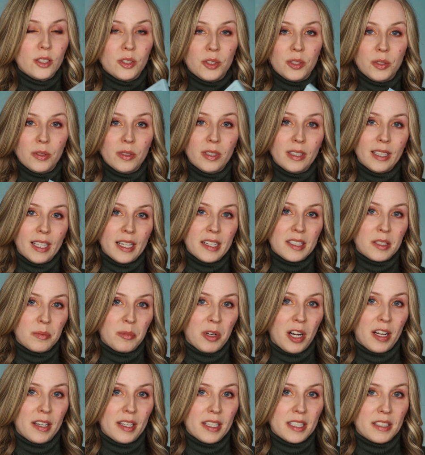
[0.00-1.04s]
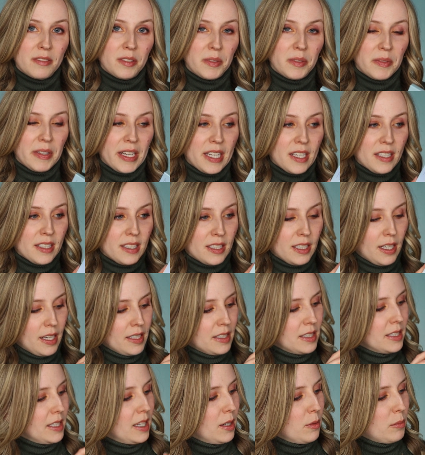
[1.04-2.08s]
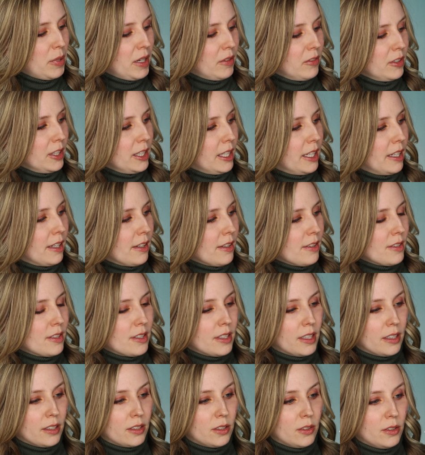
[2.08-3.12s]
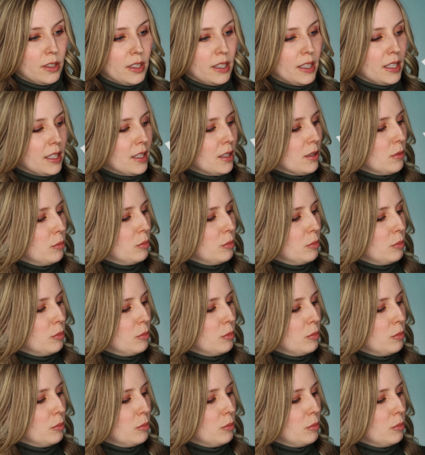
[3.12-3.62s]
2 deluxe products from Anastasia Beverly Hills, including the